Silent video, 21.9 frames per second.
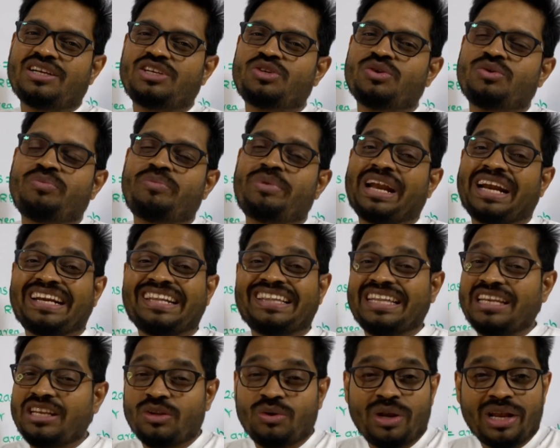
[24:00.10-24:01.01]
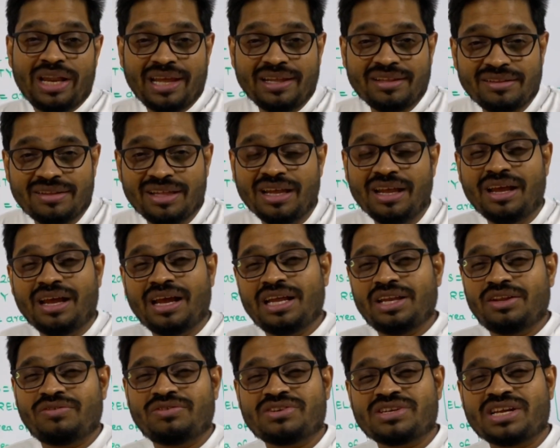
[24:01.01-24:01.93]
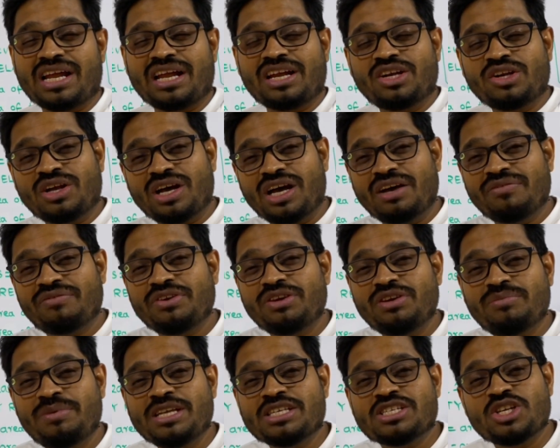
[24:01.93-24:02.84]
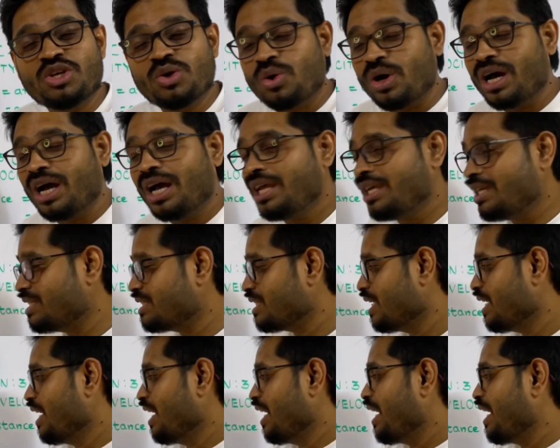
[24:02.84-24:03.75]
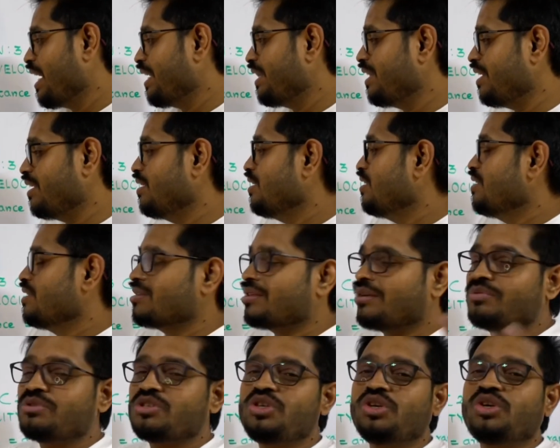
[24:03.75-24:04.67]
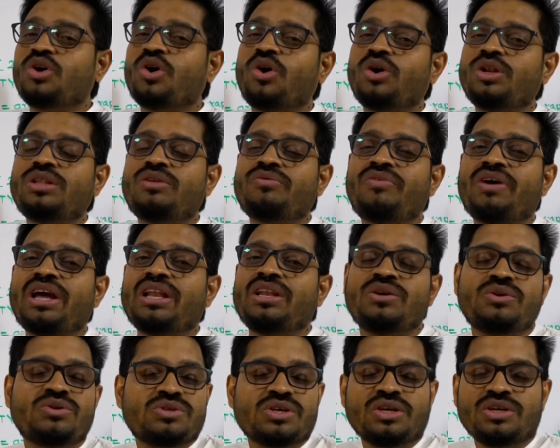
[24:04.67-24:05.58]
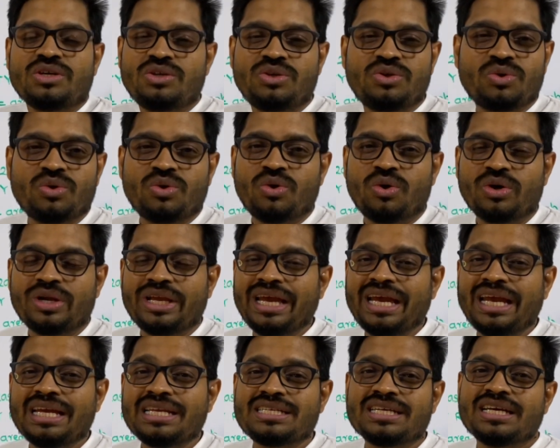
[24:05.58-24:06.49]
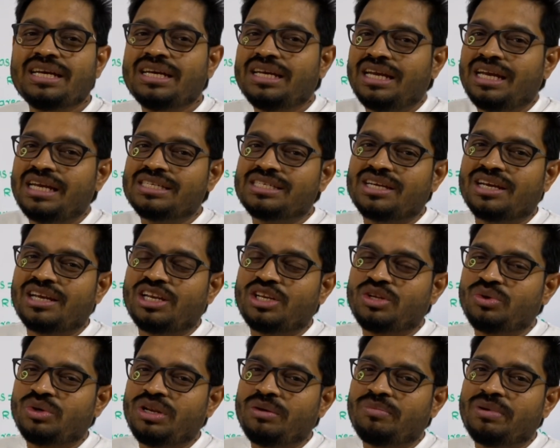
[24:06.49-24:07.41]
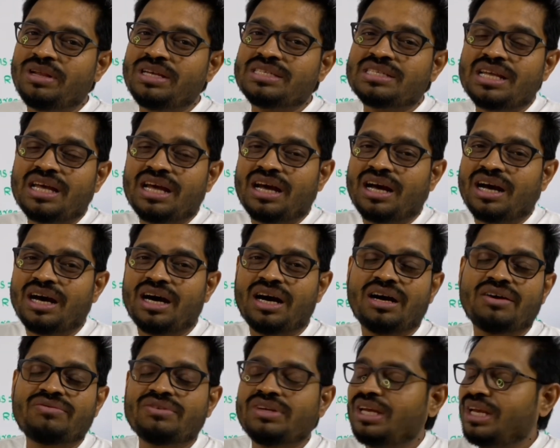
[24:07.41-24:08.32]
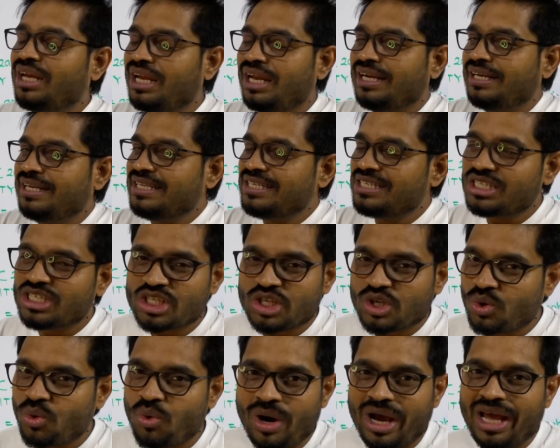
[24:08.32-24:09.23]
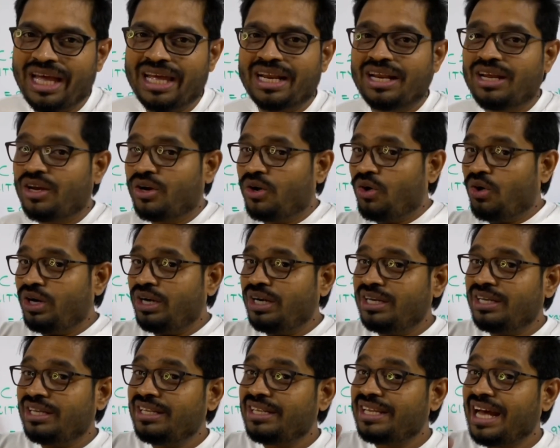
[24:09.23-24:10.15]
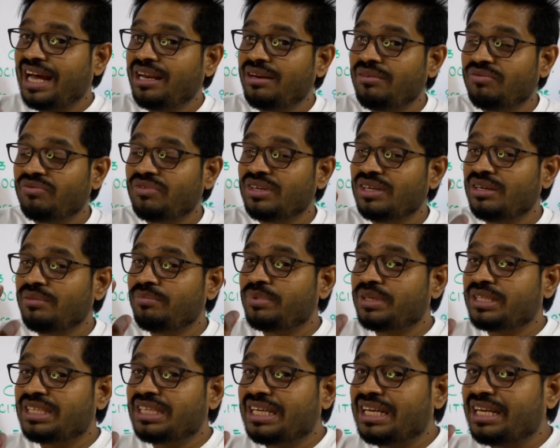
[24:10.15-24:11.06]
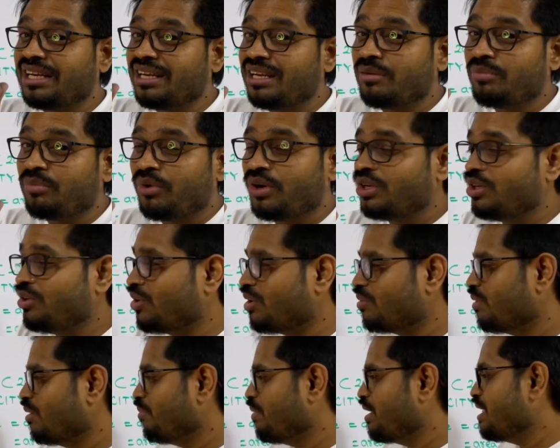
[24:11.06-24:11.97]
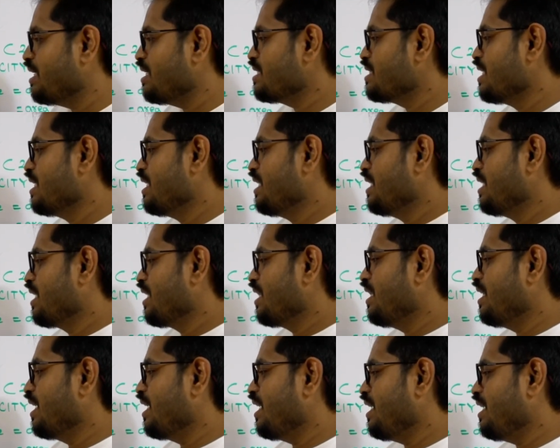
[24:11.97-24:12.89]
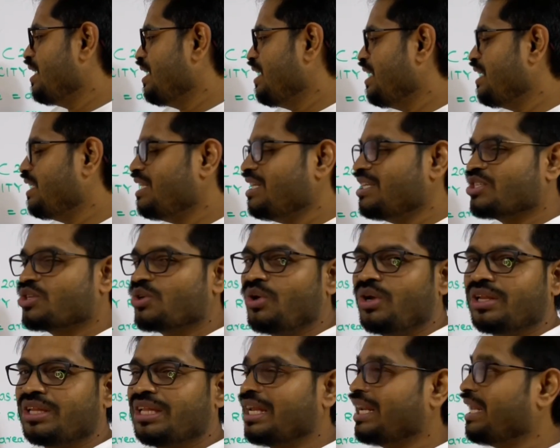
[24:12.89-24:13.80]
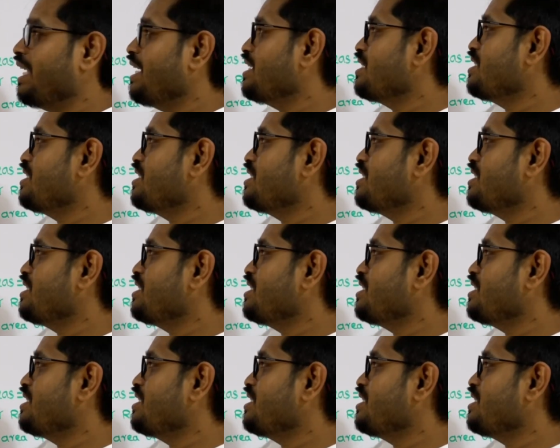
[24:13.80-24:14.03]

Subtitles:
breadth into length and the triangle to half into base into height, and then substitute all the values, you go get s equal to ut plus half at square. On that one particular point you remember is the at square, the at you